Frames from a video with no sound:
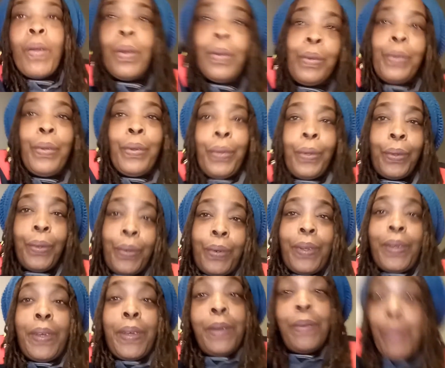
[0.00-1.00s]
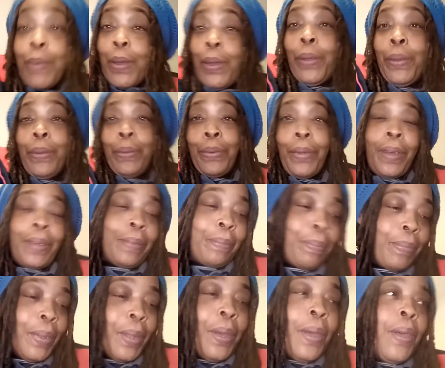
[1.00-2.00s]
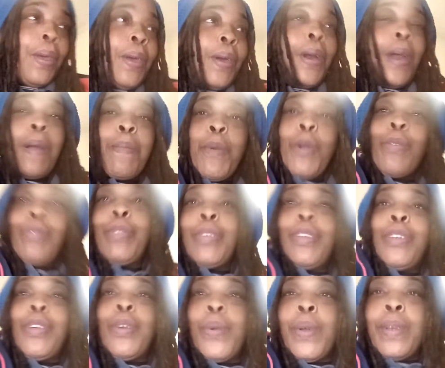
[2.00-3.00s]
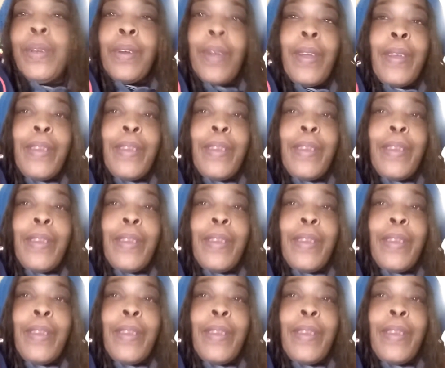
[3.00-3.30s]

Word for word: Good evening. I'm off to do a night